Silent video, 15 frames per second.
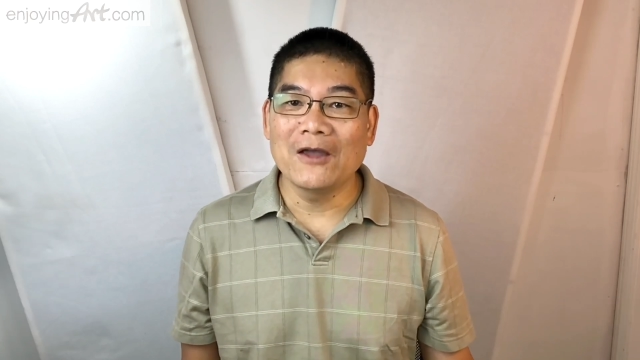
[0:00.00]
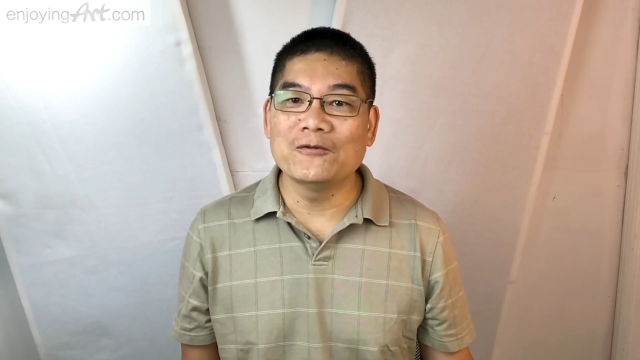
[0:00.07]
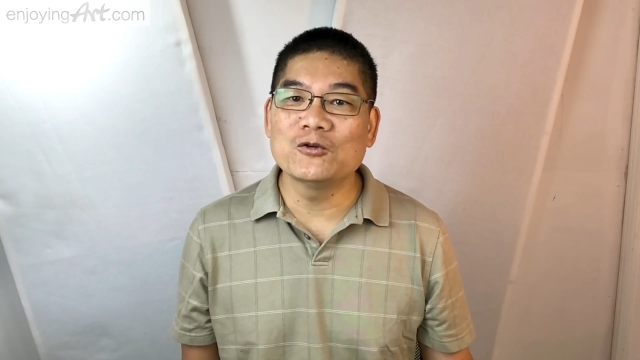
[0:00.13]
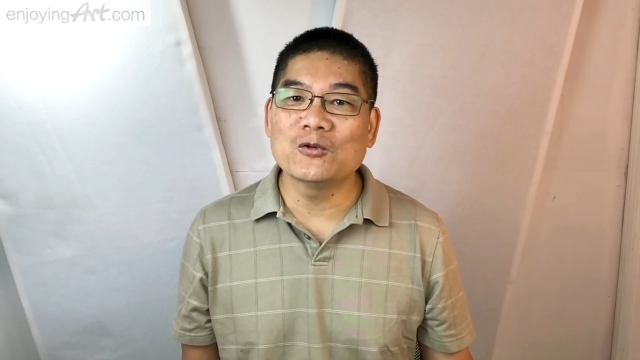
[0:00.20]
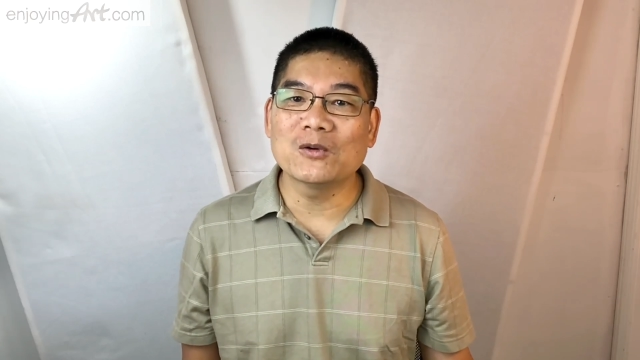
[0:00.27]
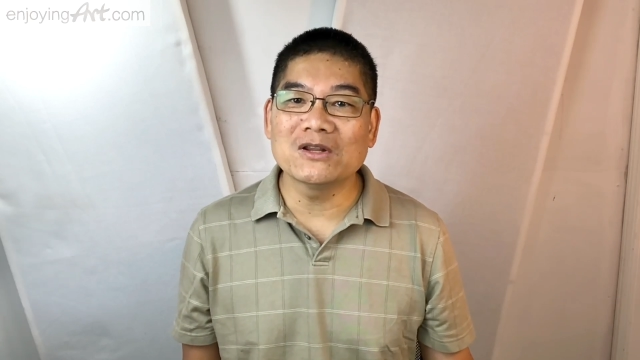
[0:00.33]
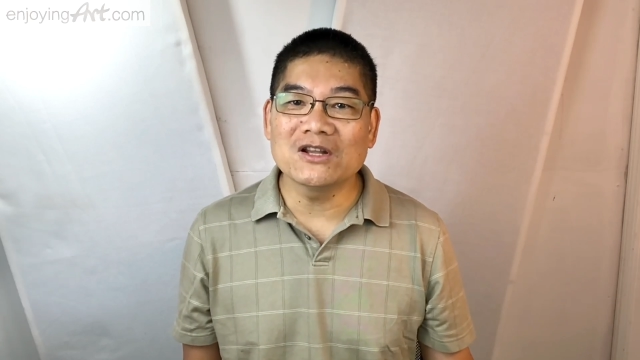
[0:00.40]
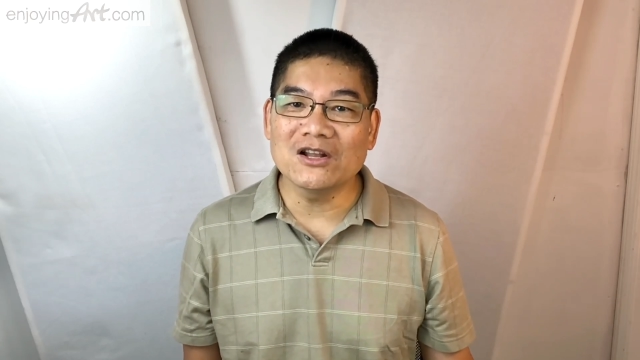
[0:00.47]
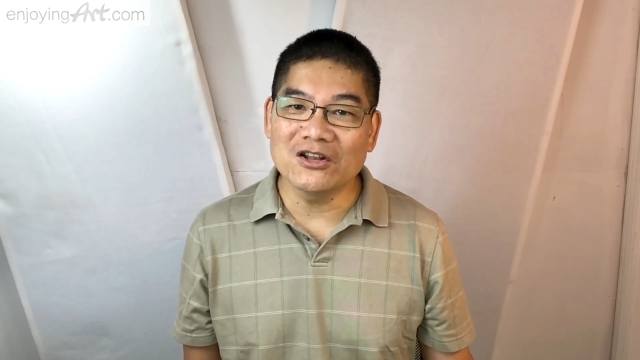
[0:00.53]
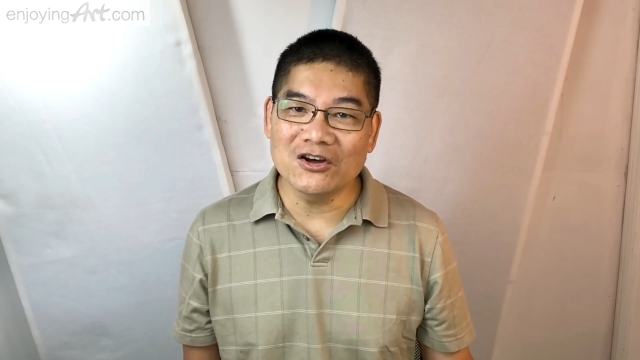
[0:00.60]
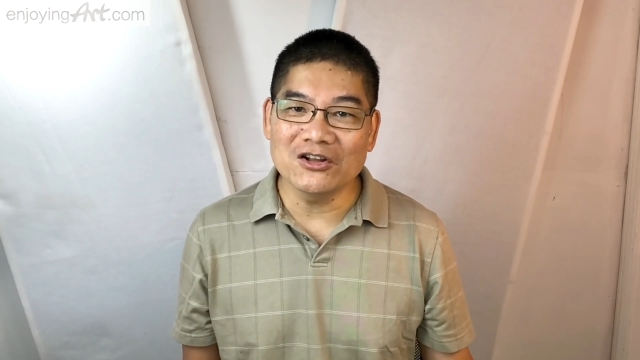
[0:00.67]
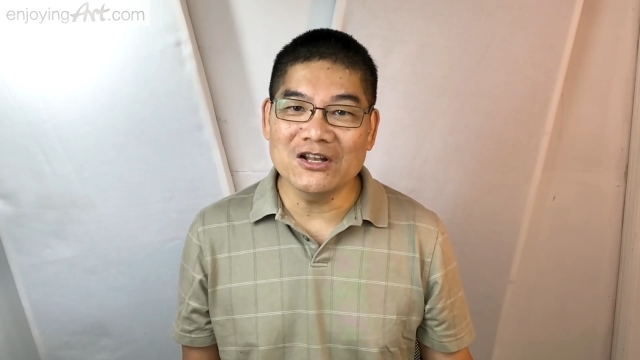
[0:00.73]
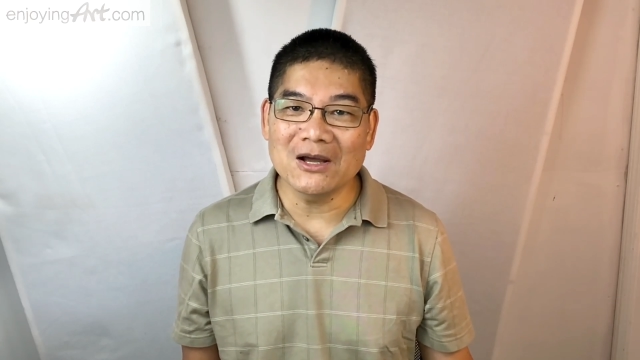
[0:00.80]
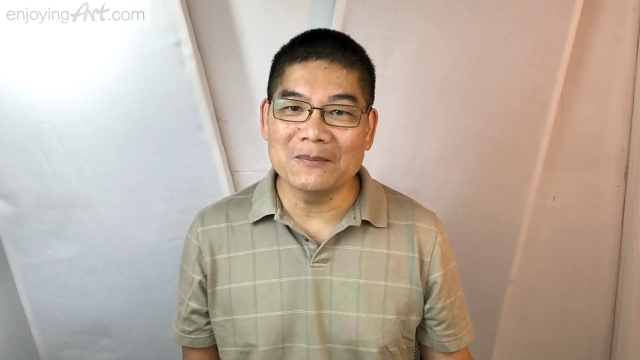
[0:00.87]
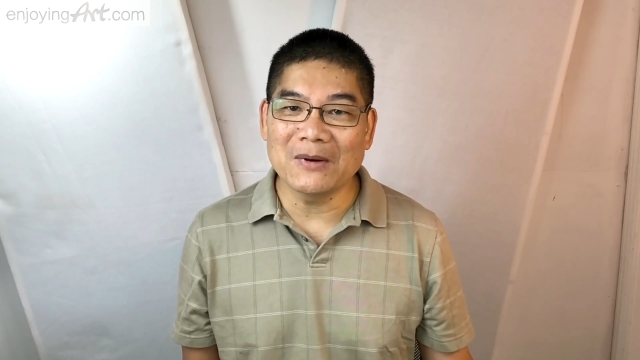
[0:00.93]
If you want to
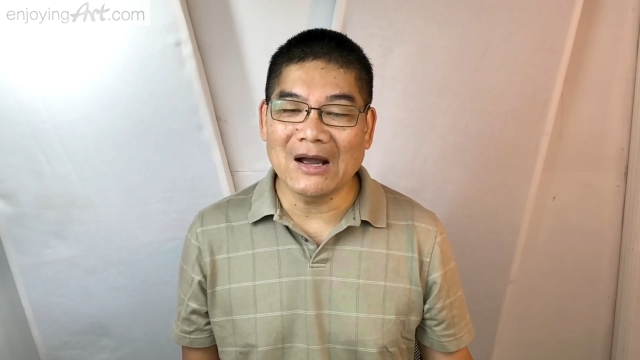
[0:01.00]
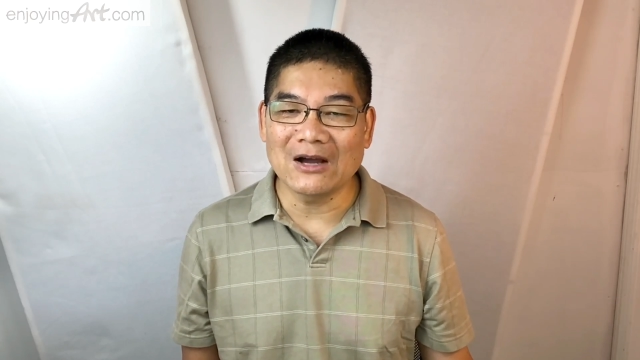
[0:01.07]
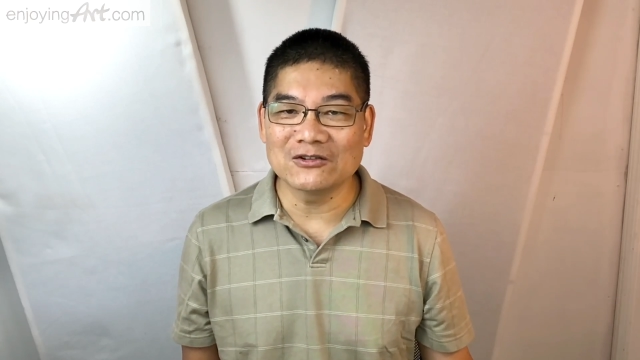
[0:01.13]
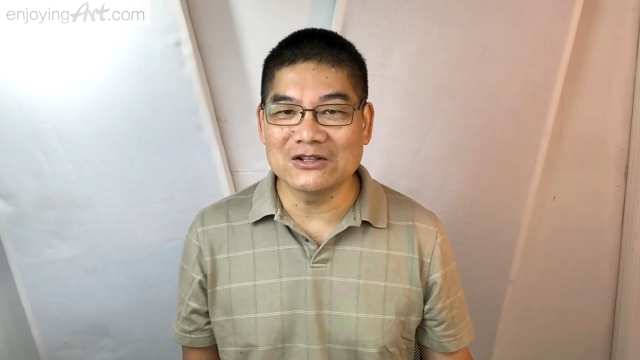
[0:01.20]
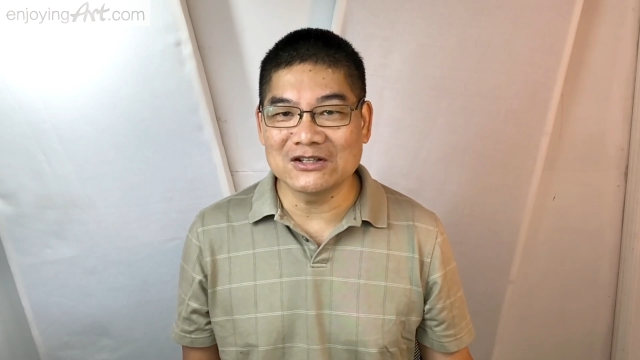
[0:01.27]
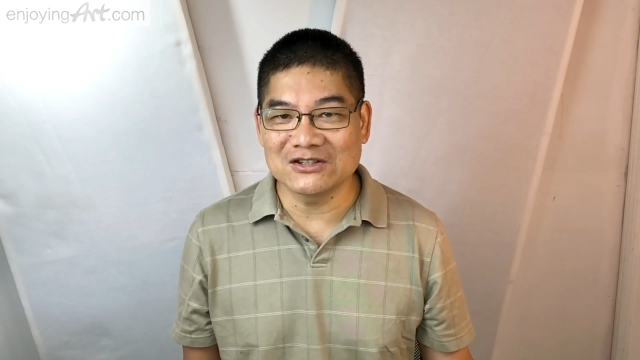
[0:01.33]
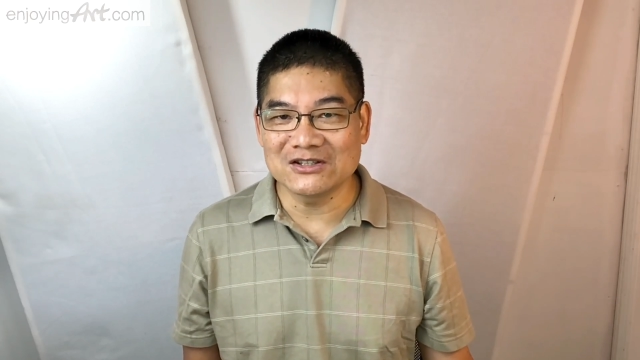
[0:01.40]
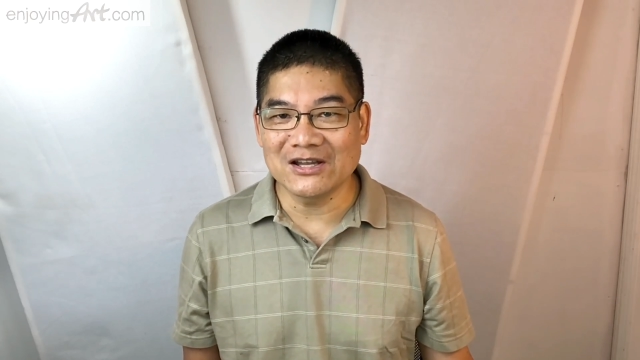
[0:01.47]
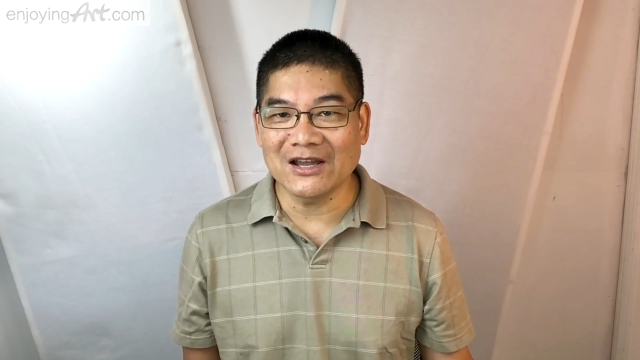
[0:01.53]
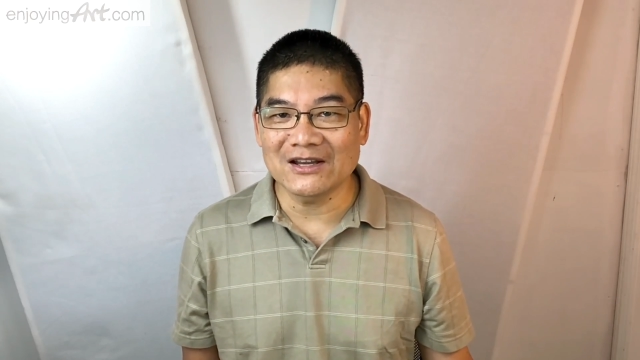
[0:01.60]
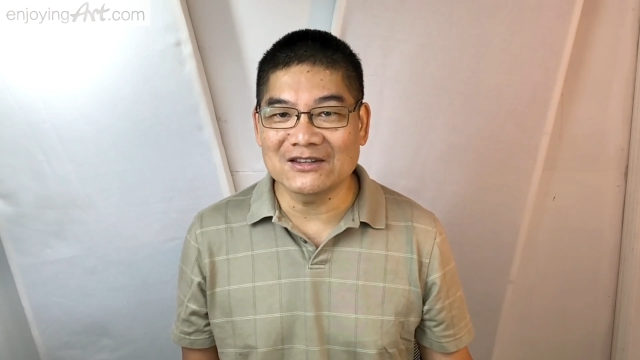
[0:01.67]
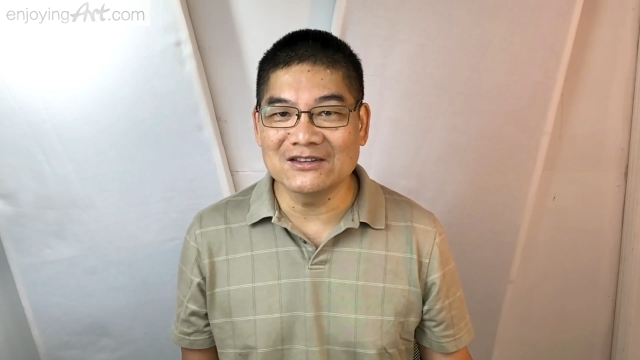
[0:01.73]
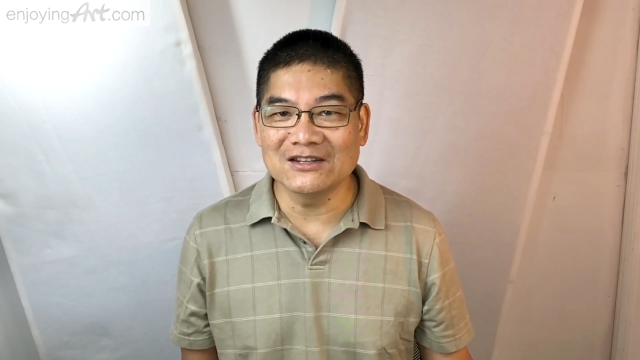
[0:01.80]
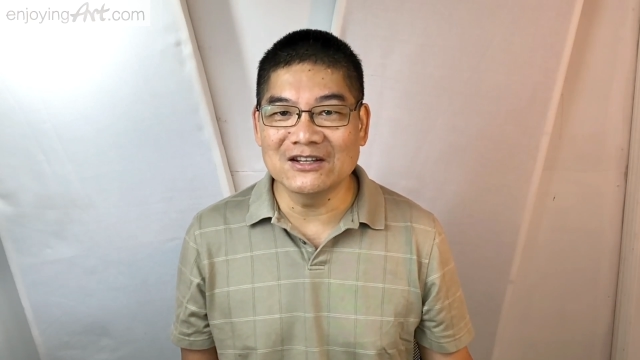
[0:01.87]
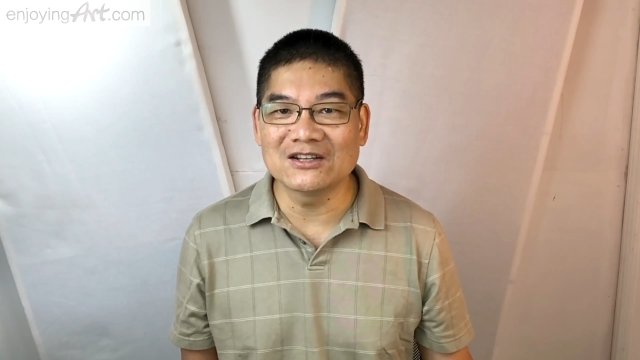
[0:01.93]
learn about the
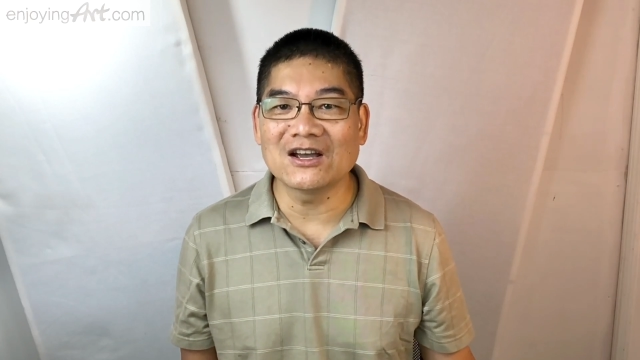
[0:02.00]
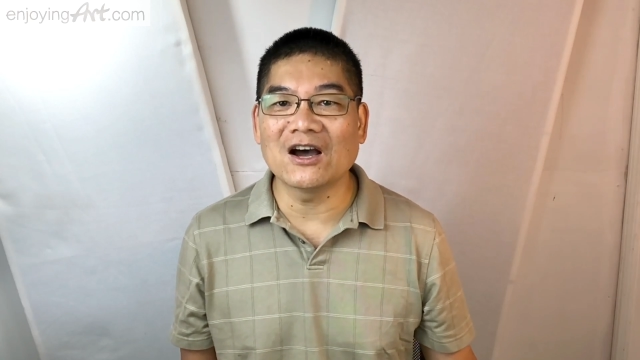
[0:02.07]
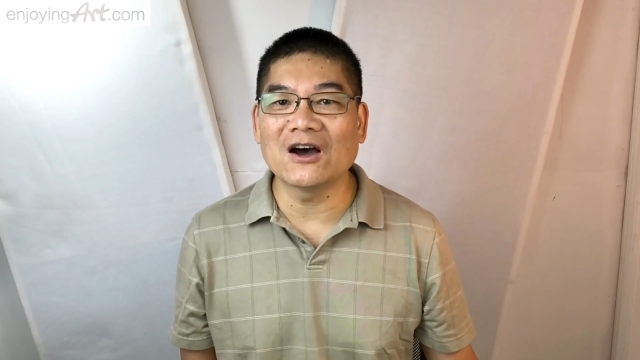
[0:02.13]
technique